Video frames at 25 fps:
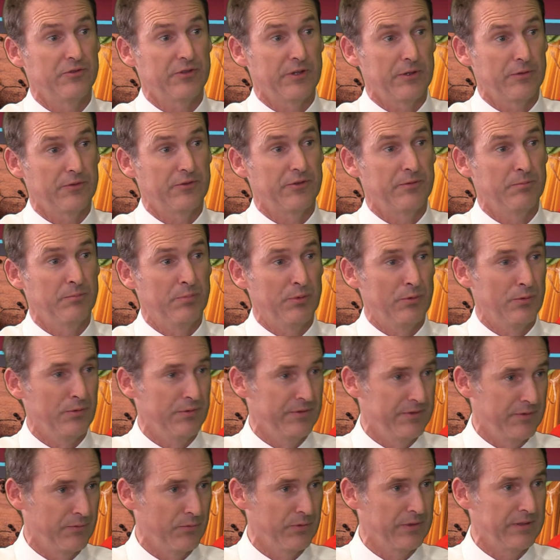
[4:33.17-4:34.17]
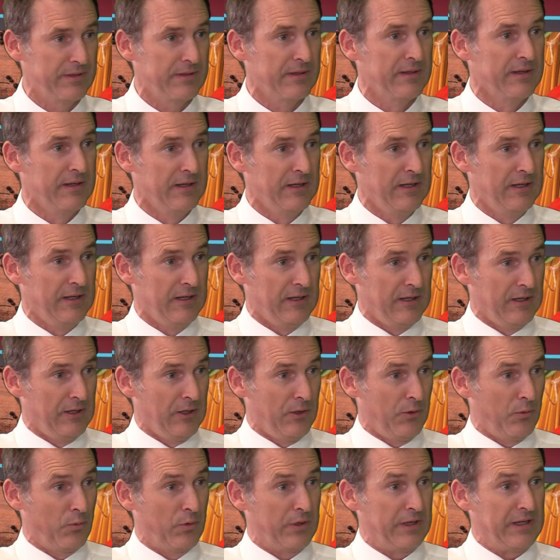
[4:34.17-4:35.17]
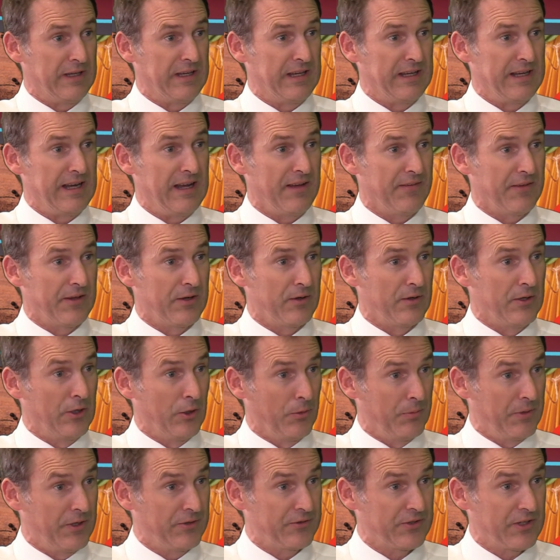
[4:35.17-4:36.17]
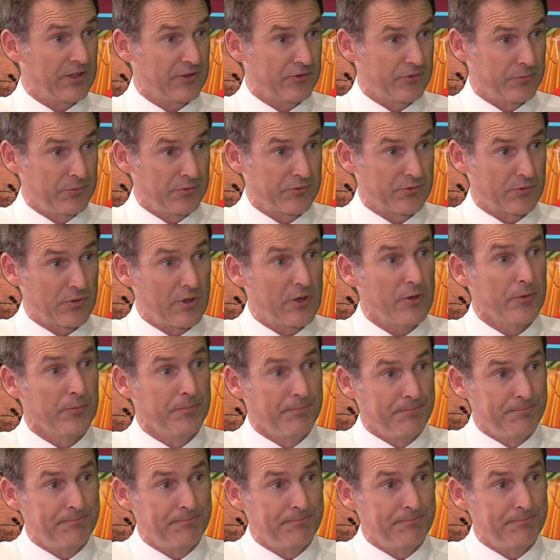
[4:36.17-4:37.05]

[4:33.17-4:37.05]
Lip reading: So it's important that we get out there and help those customers grow.